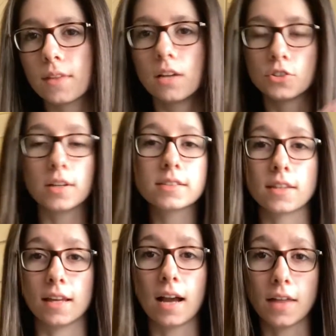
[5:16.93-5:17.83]
so here's the
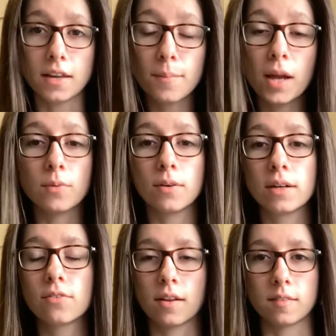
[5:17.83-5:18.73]
thing. I think I might
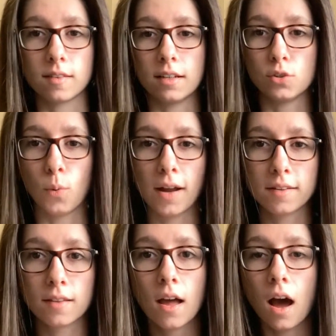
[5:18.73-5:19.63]
reread Crescent City
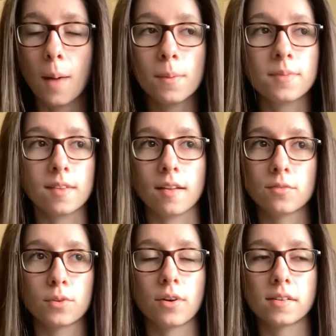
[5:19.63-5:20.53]
twice. I'm obsessed
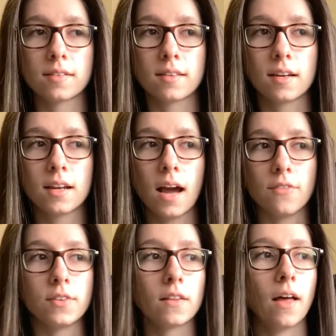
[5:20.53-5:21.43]
with Crescent City. I
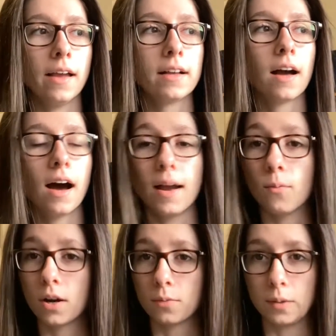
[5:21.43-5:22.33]
feel like I
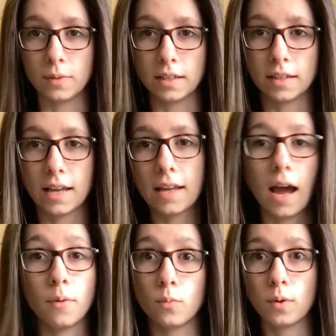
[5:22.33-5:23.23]
want to reread it again.
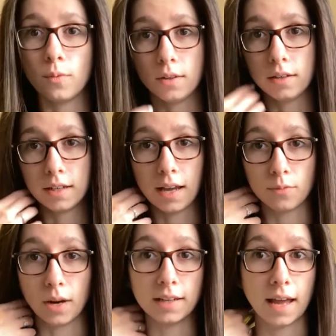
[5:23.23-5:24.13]
I would reread it again
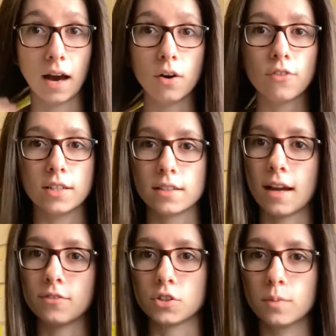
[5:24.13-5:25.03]
right now if I didn't
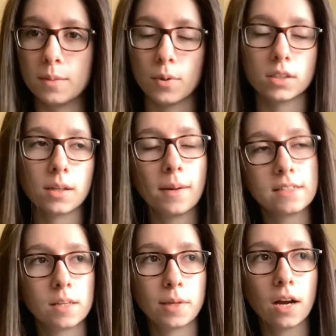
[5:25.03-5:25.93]
have so many books on my
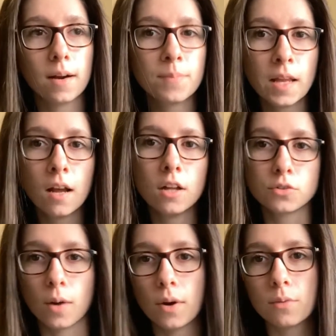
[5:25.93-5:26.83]
TBR.
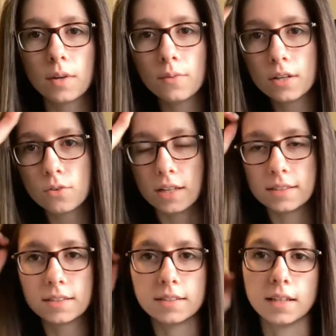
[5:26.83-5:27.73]
So I want to reread
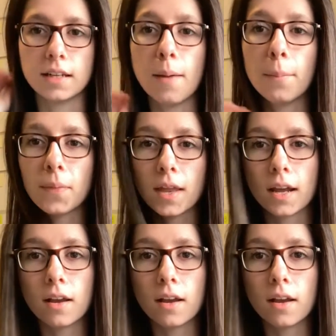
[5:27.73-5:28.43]
Crescent City, but then